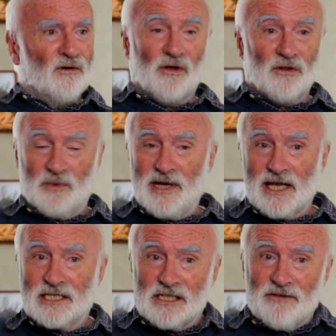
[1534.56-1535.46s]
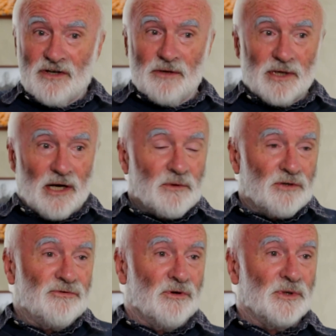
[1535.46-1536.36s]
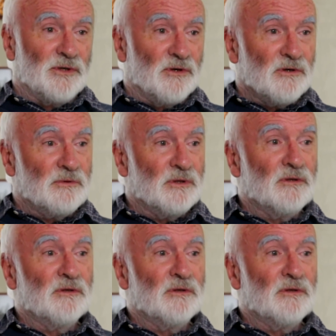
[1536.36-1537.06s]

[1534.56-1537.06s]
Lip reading: Not that we had TV when I was growing up.